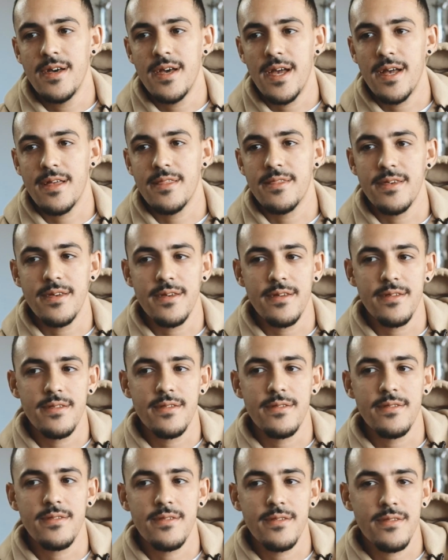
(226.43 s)
and
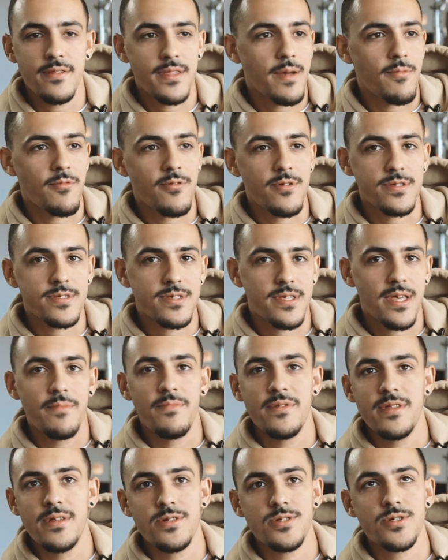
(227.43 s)
then neighborhoods that
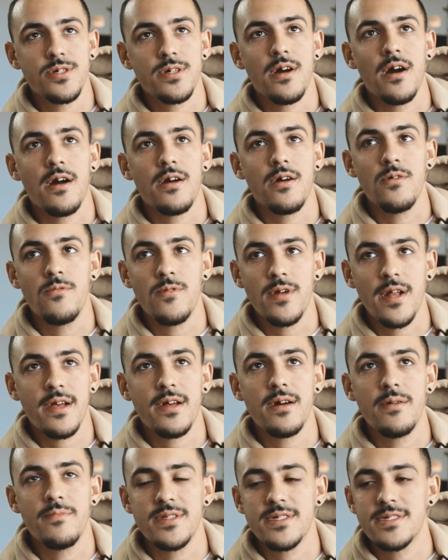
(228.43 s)
I'm in Chicago when I
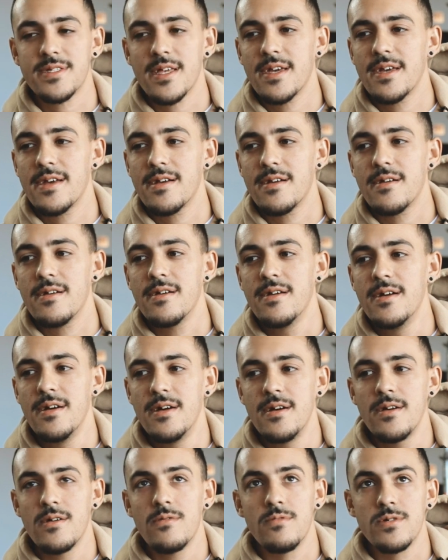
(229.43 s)
come and stay here,
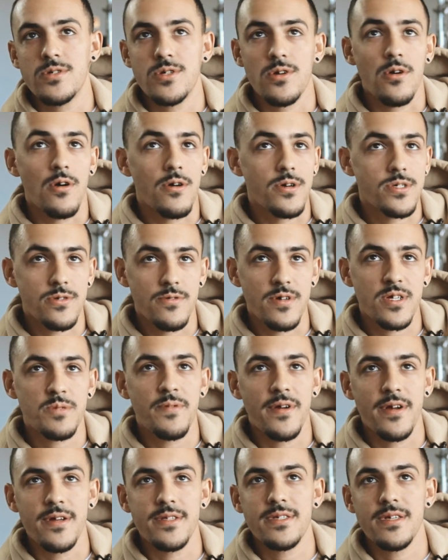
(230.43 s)
which are also
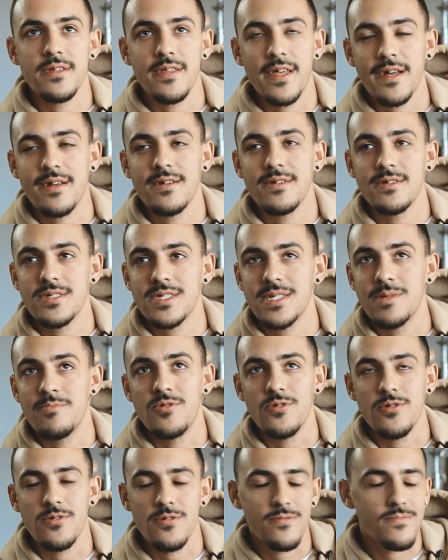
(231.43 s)
experiencing like
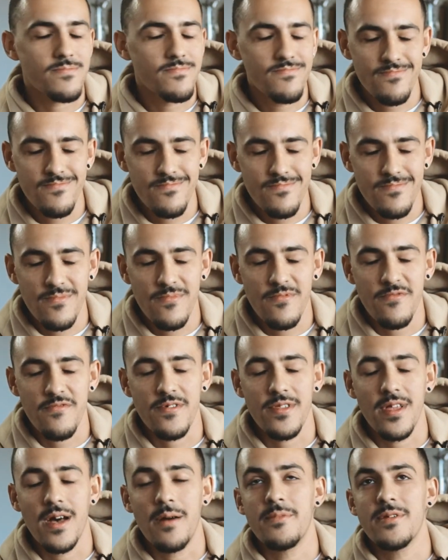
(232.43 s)
similar
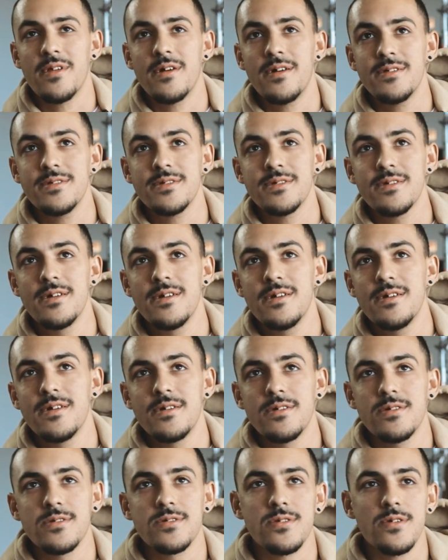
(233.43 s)
phenomenons.
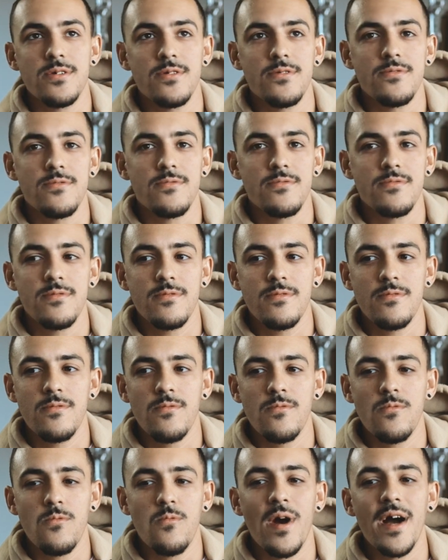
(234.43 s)
So
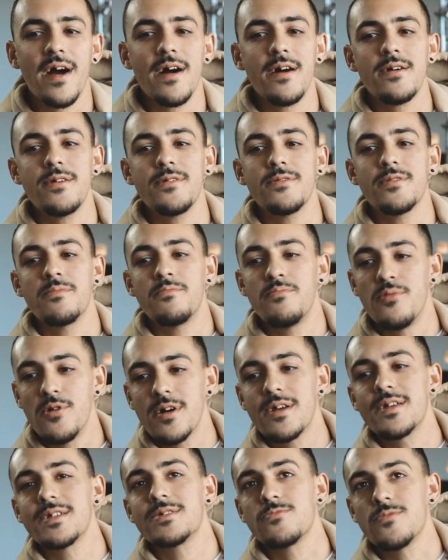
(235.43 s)
while the
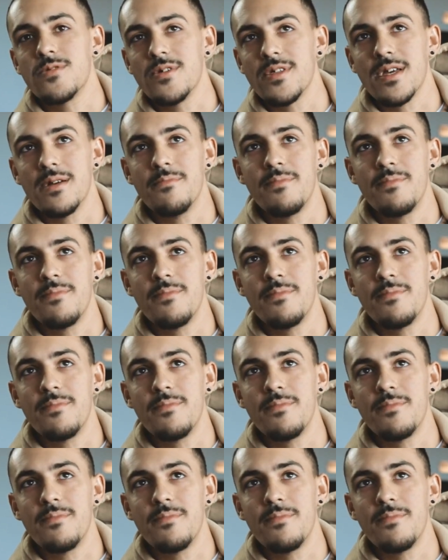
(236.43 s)
book is really